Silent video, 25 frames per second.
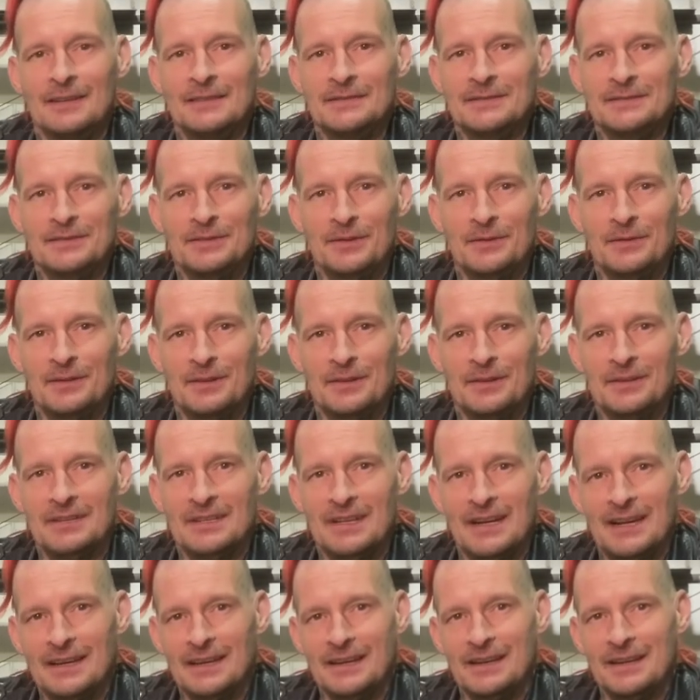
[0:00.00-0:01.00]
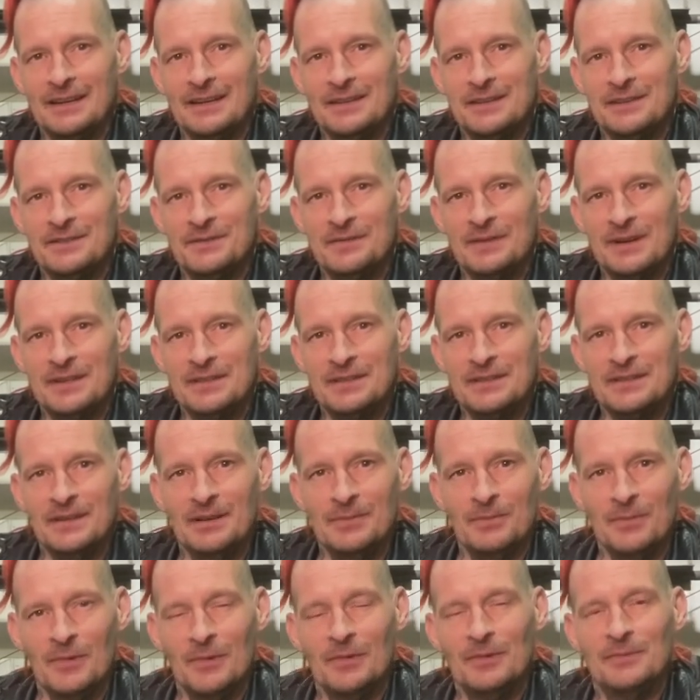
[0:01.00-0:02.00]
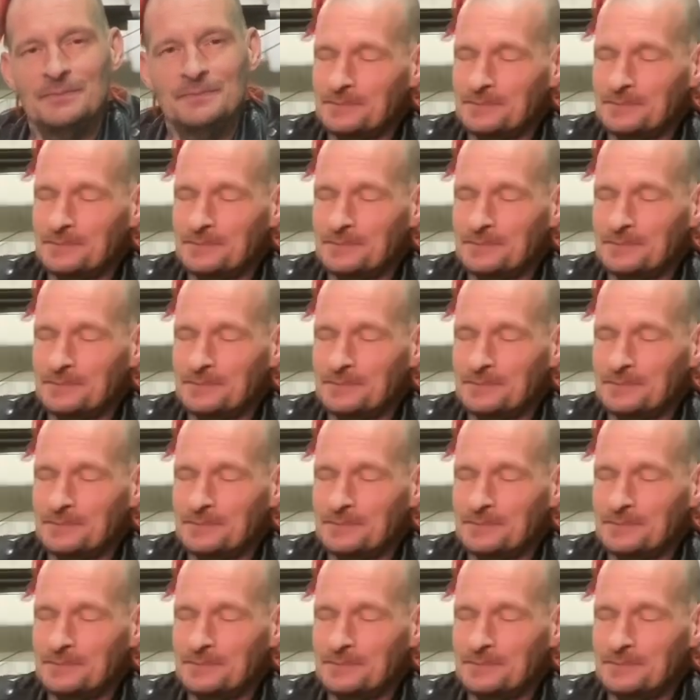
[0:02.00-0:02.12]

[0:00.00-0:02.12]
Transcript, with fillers: So it looked like a nice stretched limo.